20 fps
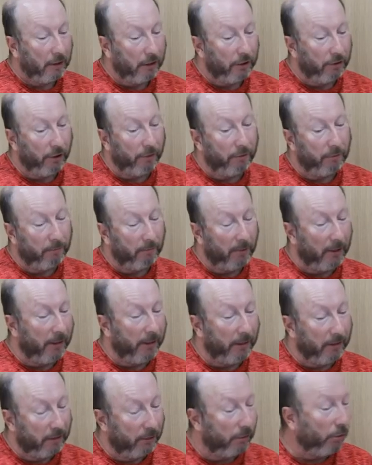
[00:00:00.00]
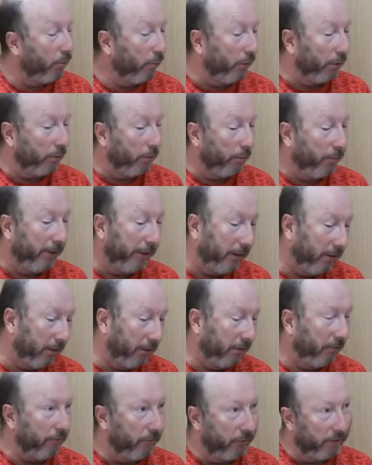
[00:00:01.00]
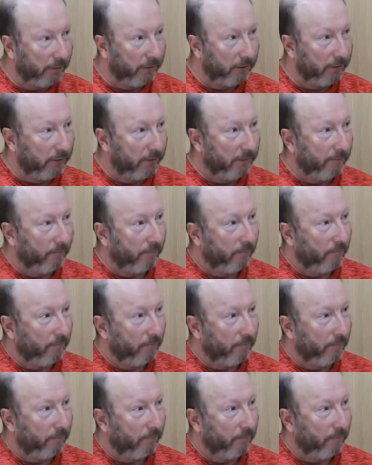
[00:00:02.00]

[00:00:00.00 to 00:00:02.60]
So my answer always would be, go and visit.